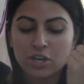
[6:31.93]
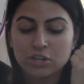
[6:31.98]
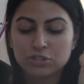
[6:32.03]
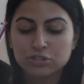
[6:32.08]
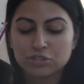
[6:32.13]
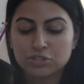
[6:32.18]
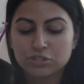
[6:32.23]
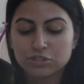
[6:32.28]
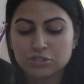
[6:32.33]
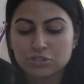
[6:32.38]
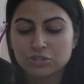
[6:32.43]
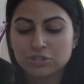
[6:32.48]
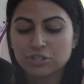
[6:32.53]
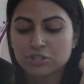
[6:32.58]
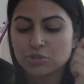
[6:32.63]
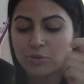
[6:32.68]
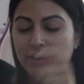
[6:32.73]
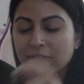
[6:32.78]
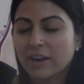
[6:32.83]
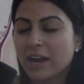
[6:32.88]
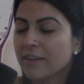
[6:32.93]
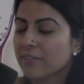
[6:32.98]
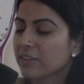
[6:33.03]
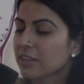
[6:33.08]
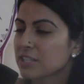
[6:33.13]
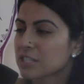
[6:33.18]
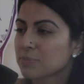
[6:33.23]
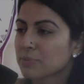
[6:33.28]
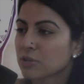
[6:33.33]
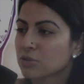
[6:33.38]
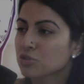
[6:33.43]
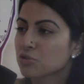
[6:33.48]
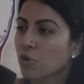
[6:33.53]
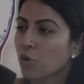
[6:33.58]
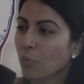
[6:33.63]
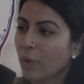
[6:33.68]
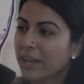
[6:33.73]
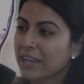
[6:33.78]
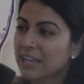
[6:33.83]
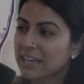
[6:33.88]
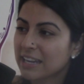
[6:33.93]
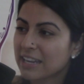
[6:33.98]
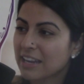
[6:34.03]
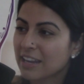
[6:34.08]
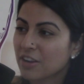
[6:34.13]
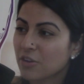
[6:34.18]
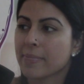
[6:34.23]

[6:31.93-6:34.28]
did you ever have like a spiritual awakening